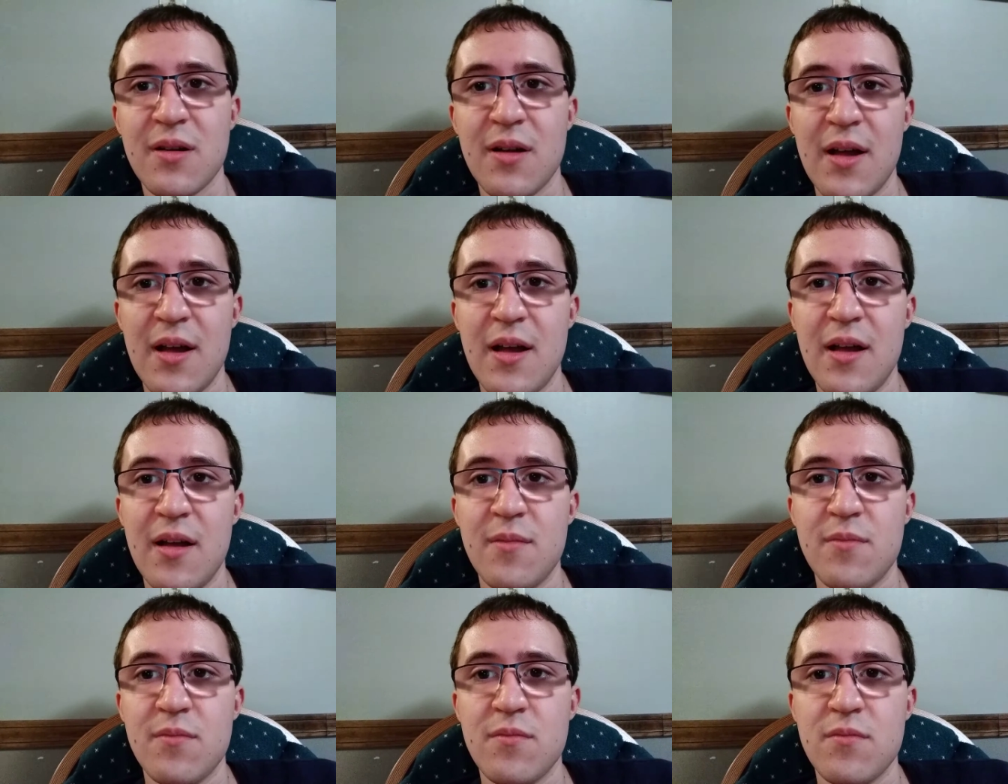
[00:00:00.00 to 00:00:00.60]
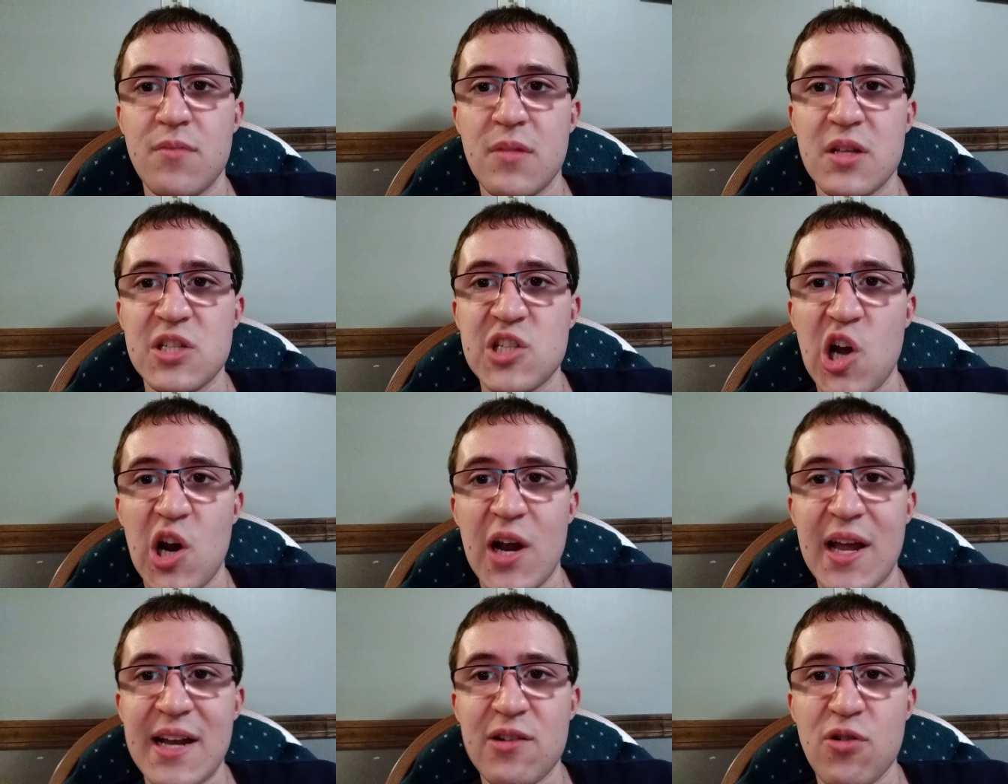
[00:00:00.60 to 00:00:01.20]
Sorry, I don't know
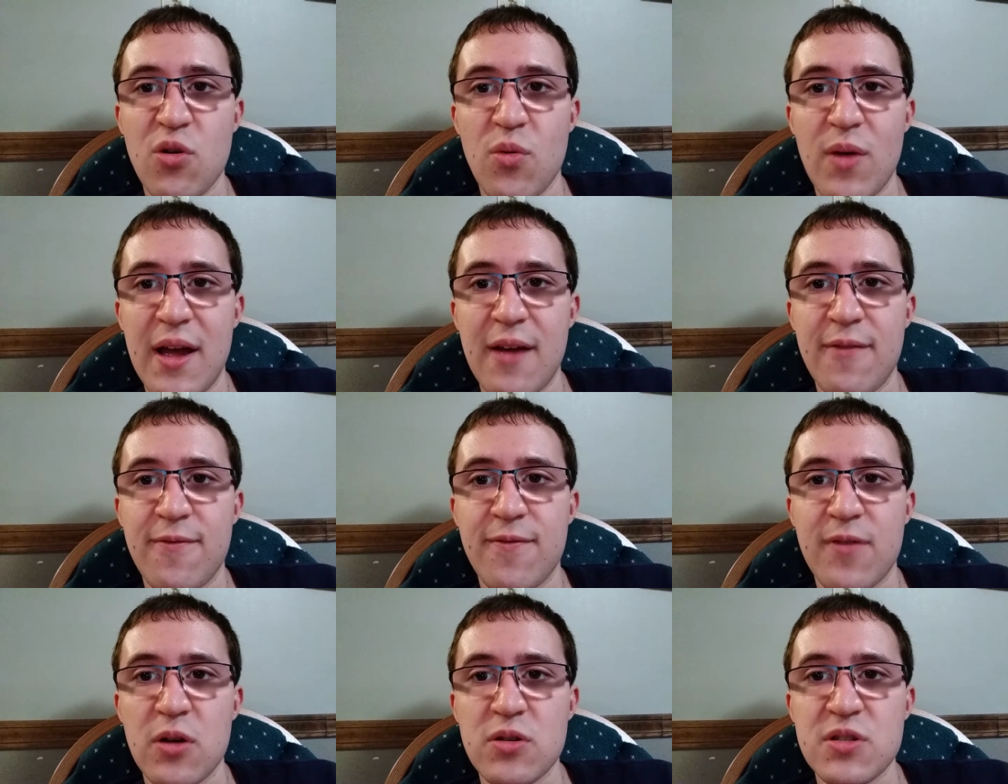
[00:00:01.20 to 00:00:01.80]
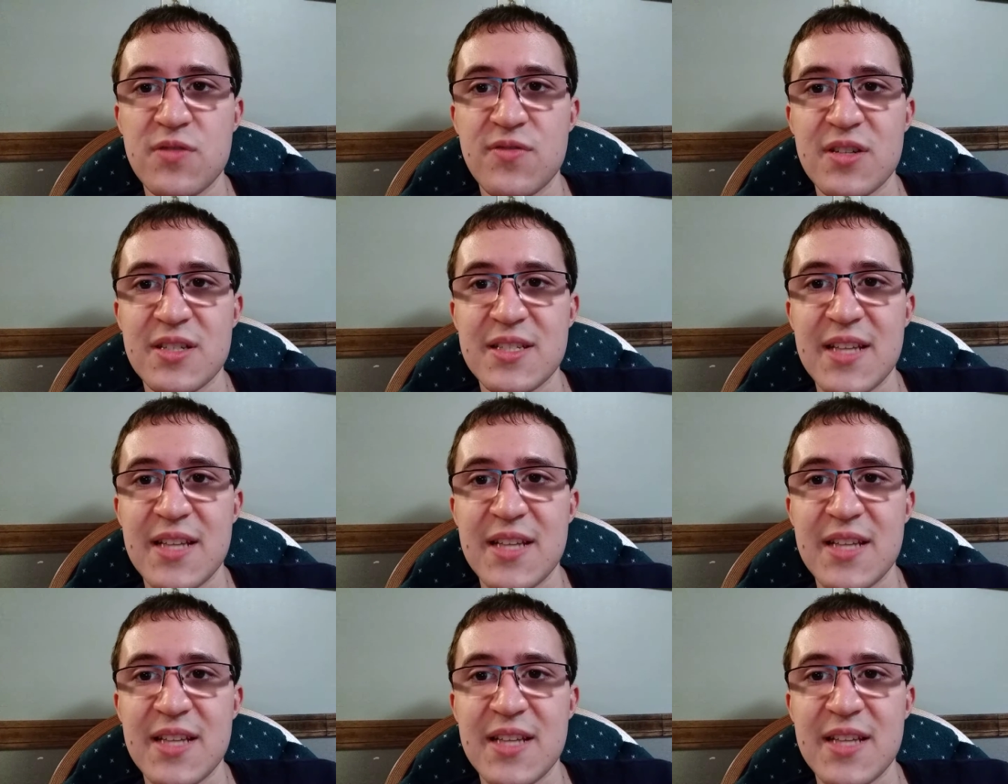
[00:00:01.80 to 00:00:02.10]
why I froze for a second.